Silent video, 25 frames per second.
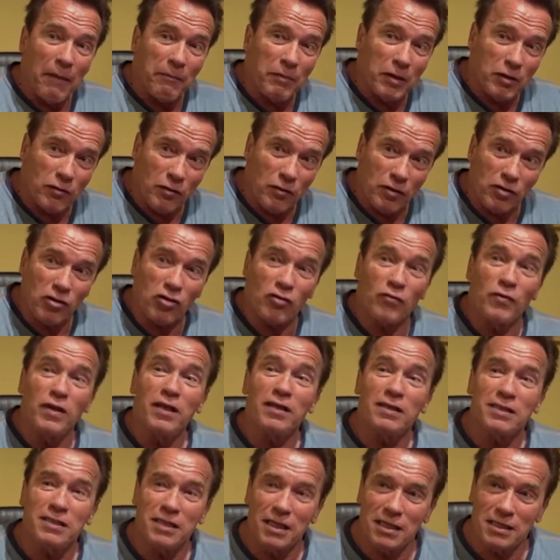between
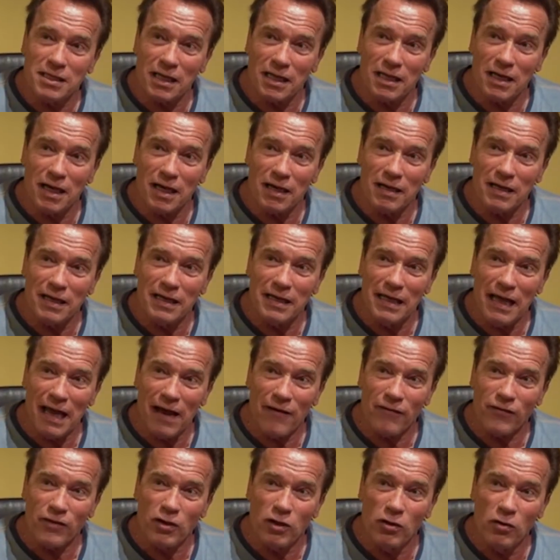3 and 6 o'clock in the
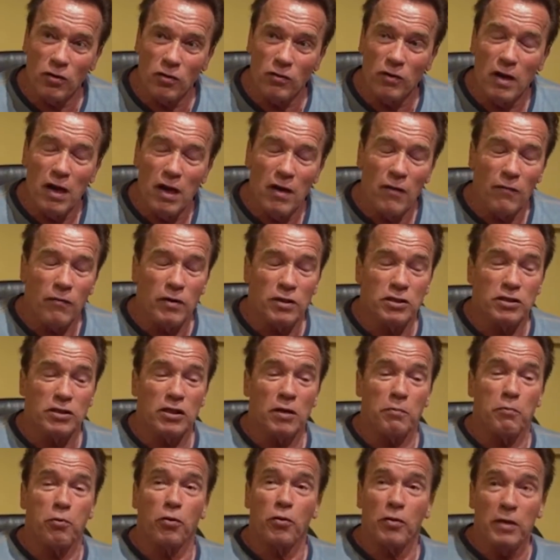afternoon, which
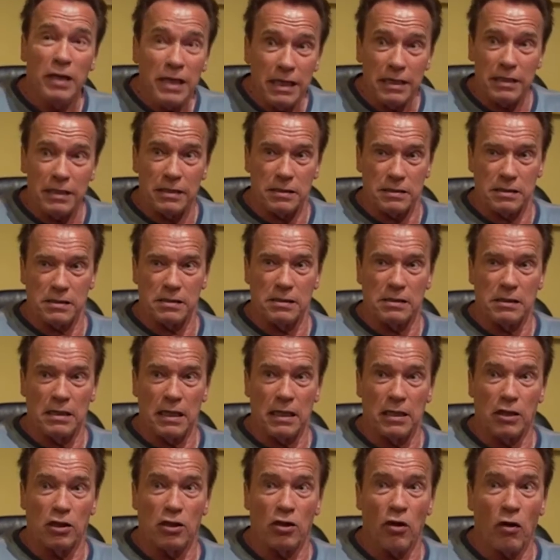the police
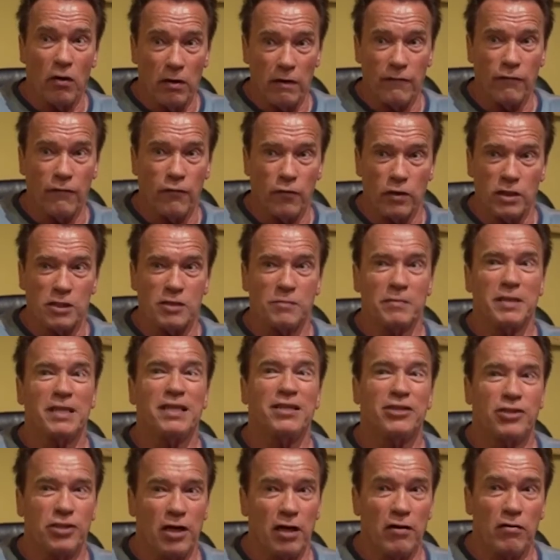and law enforcement
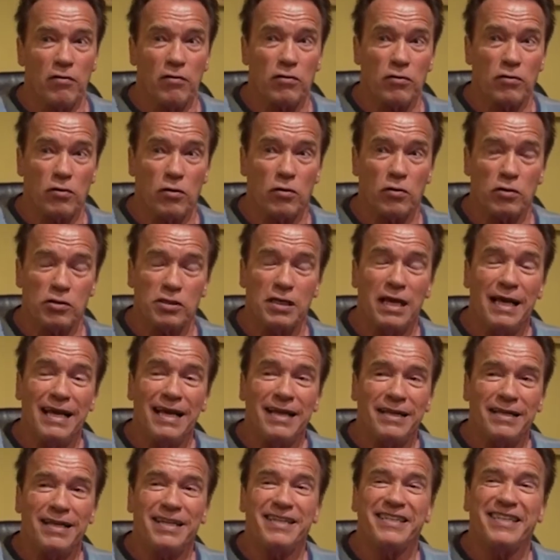in general calls
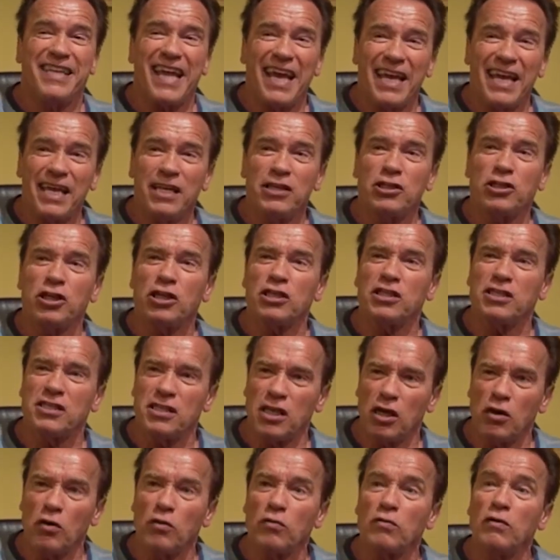the danger
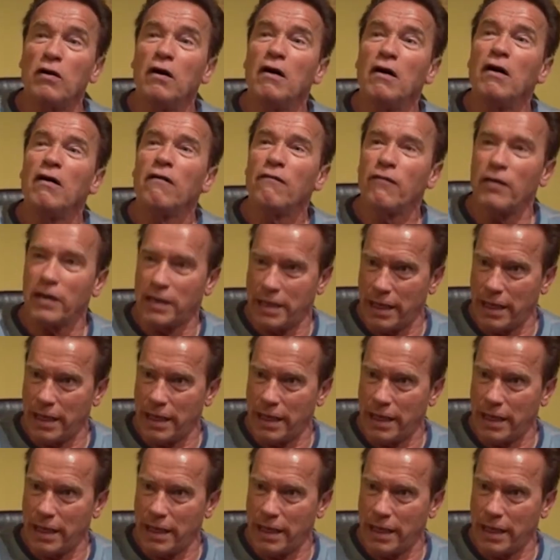zone for